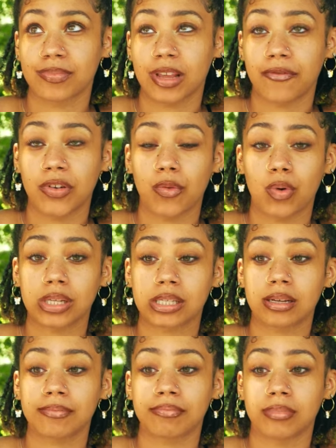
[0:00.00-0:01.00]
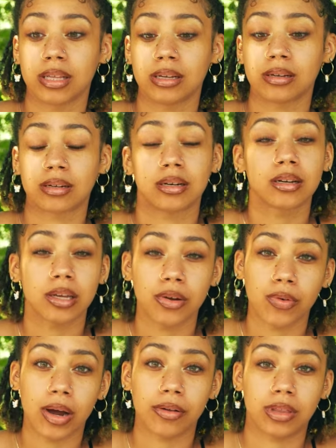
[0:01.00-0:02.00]
if it wasn't the cooking
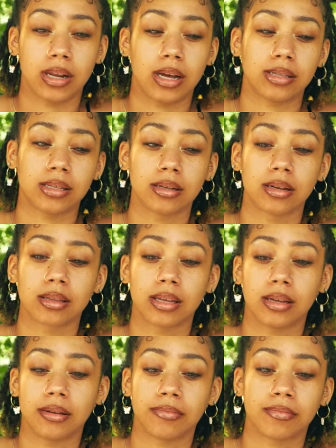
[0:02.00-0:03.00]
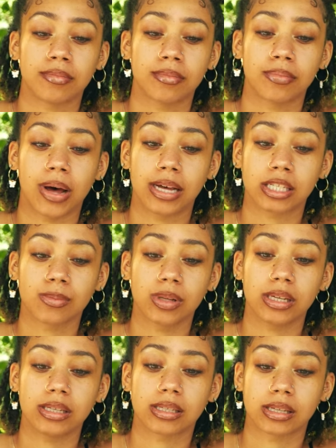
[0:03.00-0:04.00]
route that I took, then
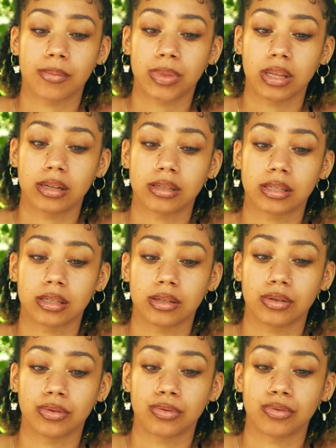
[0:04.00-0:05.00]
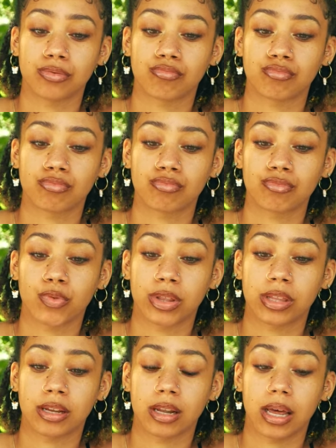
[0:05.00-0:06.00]
possibly something to do
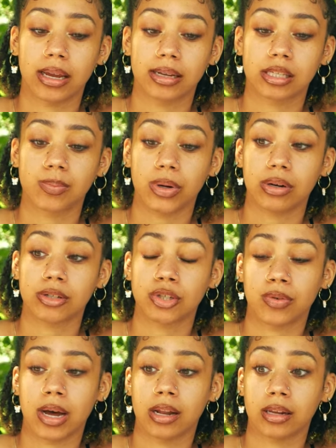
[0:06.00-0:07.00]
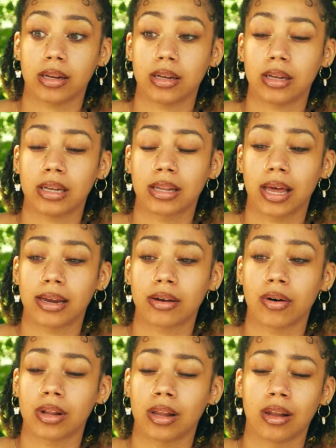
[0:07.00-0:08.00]
within like spirituality, like
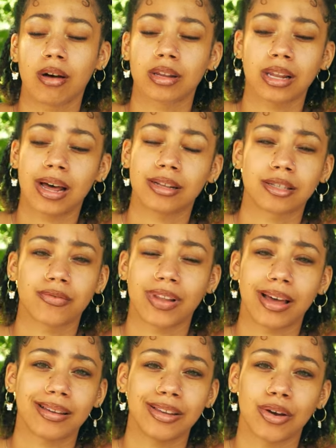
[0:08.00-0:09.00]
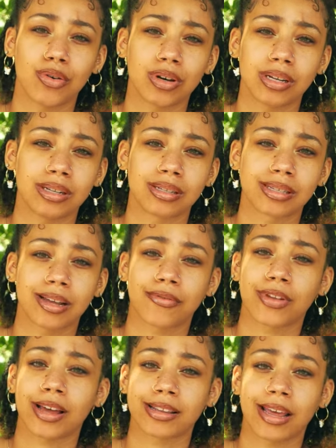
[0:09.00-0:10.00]
along the lines of like yoga and stuff
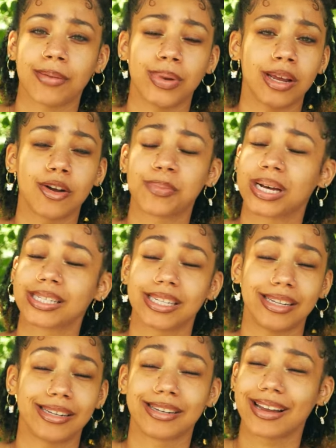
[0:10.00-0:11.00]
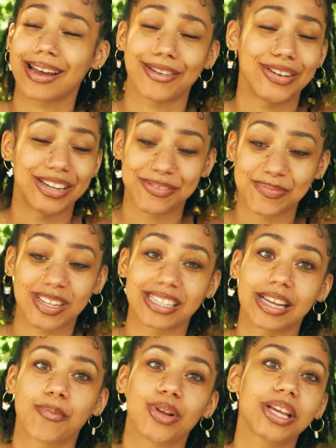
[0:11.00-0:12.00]
like that, being on my zen. I don't know, because
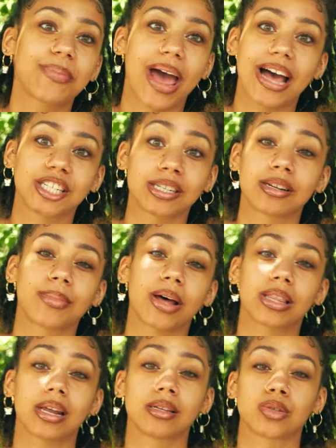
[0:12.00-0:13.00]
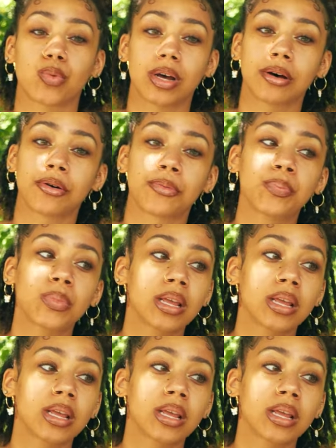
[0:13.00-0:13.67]
I'm really passionate about that as well.